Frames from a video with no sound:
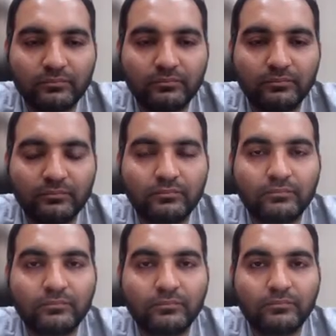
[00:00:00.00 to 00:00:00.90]

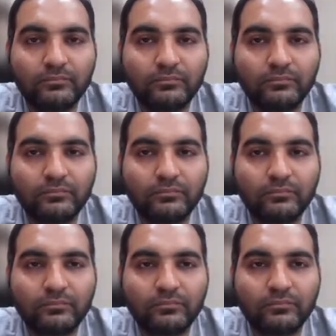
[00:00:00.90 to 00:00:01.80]

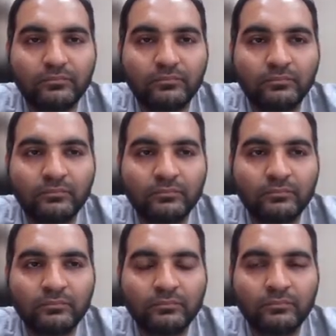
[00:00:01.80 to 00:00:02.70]

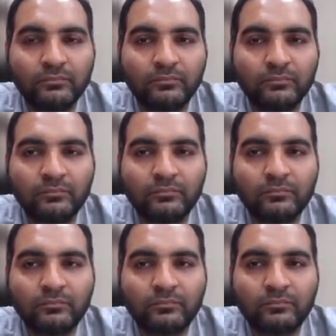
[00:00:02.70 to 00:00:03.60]

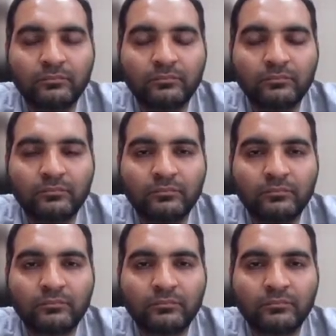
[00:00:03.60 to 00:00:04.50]

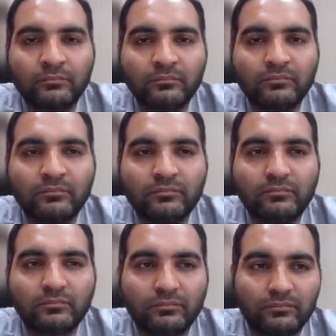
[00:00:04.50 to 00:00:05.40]

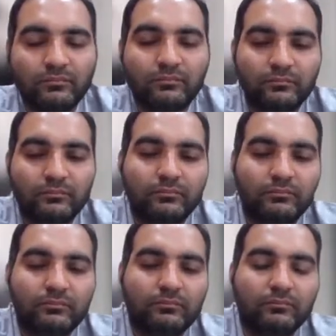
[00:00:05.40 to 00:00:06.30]

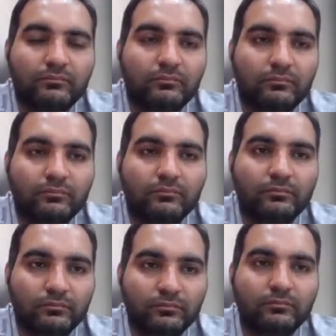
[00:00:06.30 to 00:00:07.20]

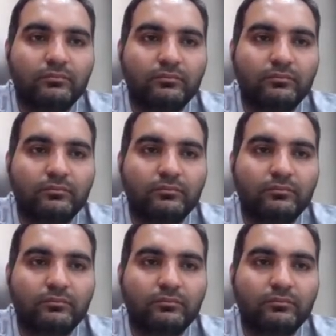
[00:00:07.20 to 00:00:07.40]
(silent)